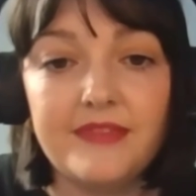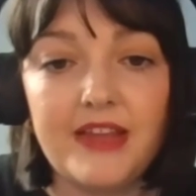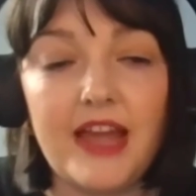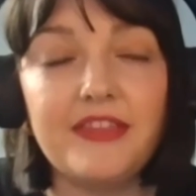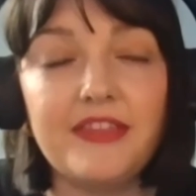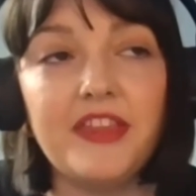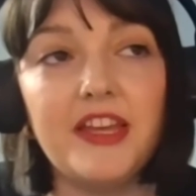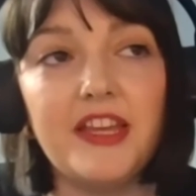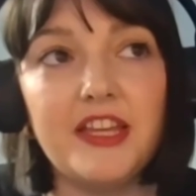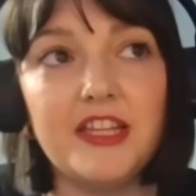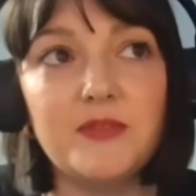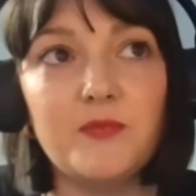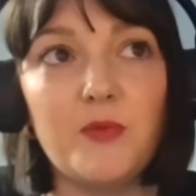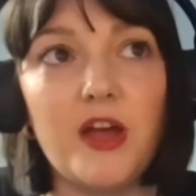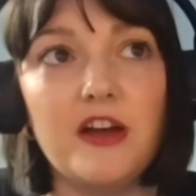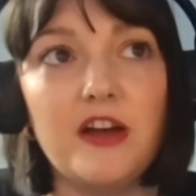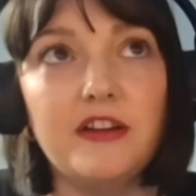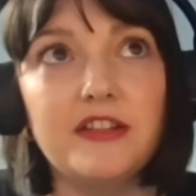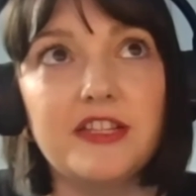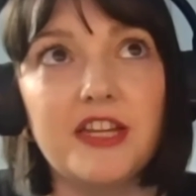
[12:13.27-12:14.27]
I think as
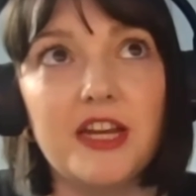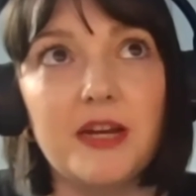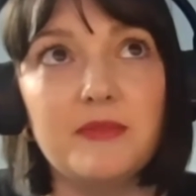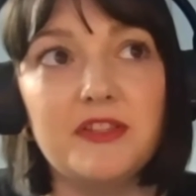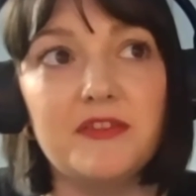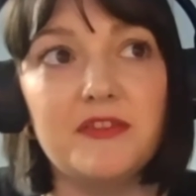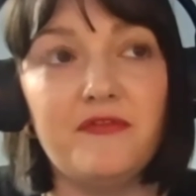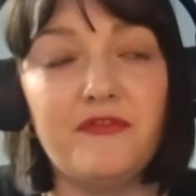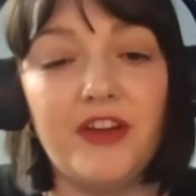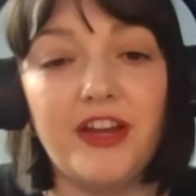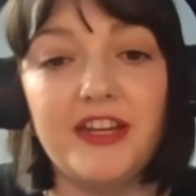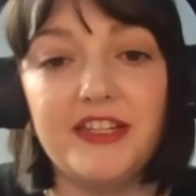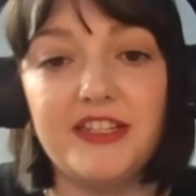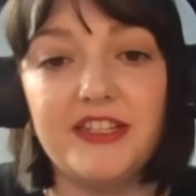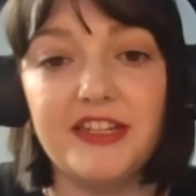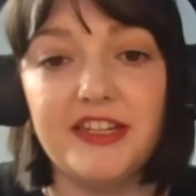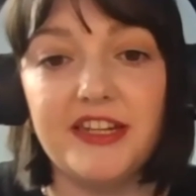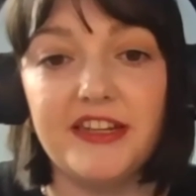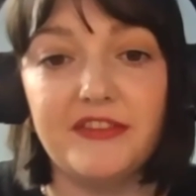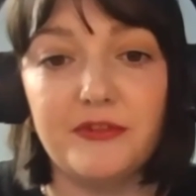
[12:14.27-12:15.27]
well, in terms of
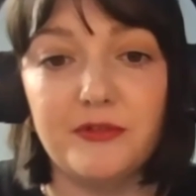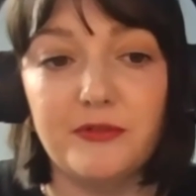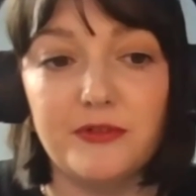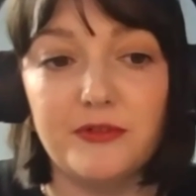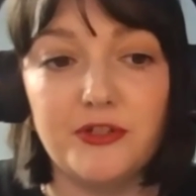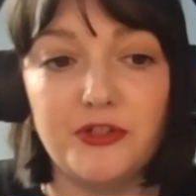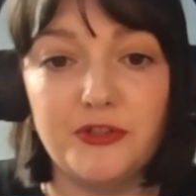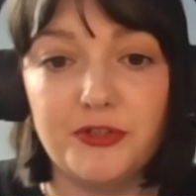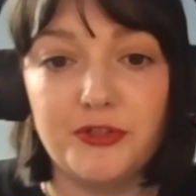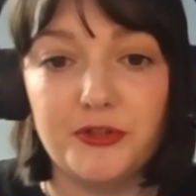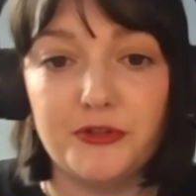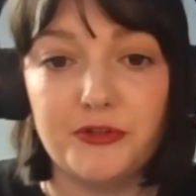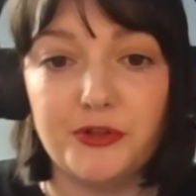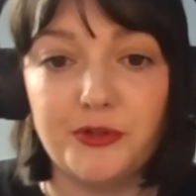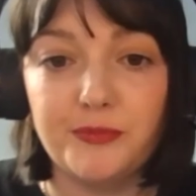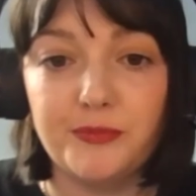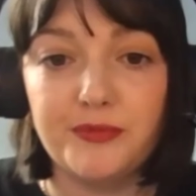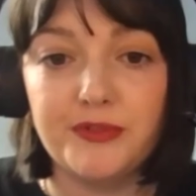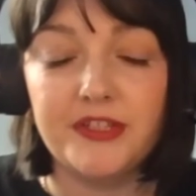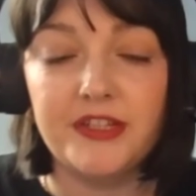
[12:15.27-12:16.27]
finding those user
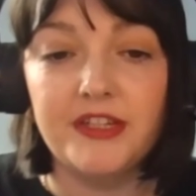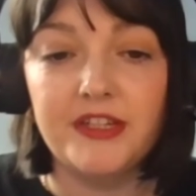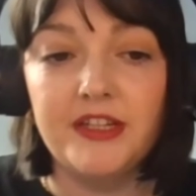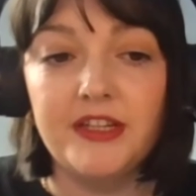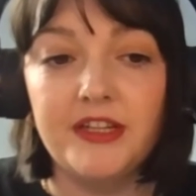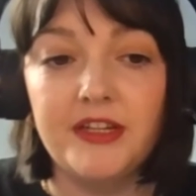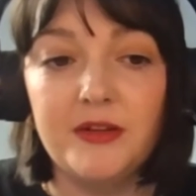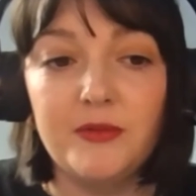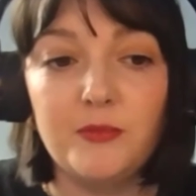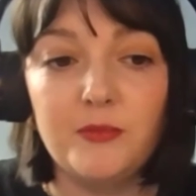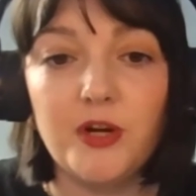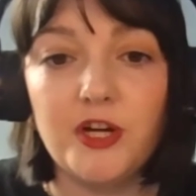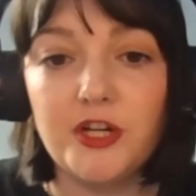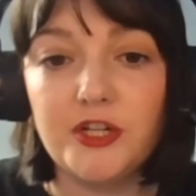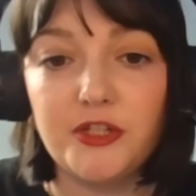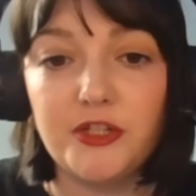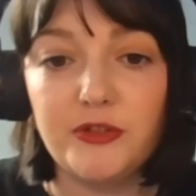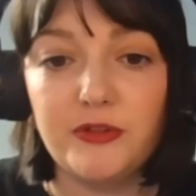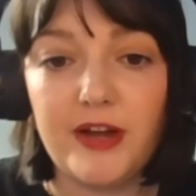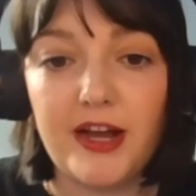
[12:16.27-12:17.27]
groups, where
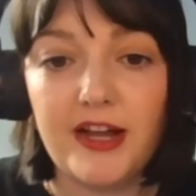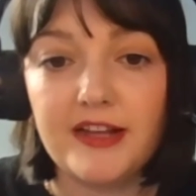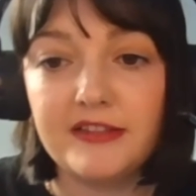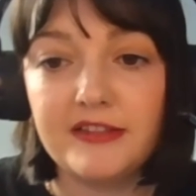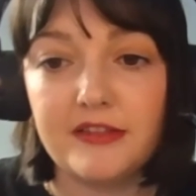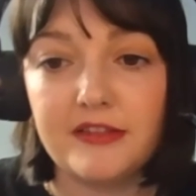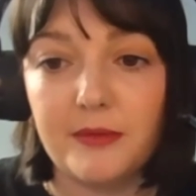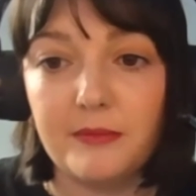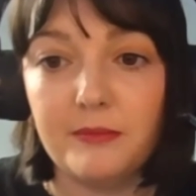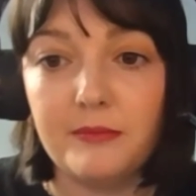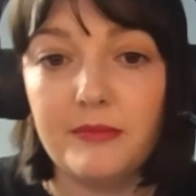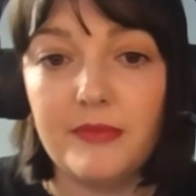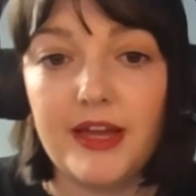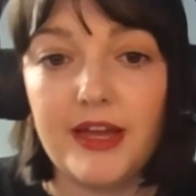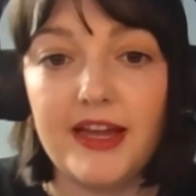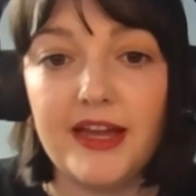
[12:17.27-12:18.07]
do you ask them?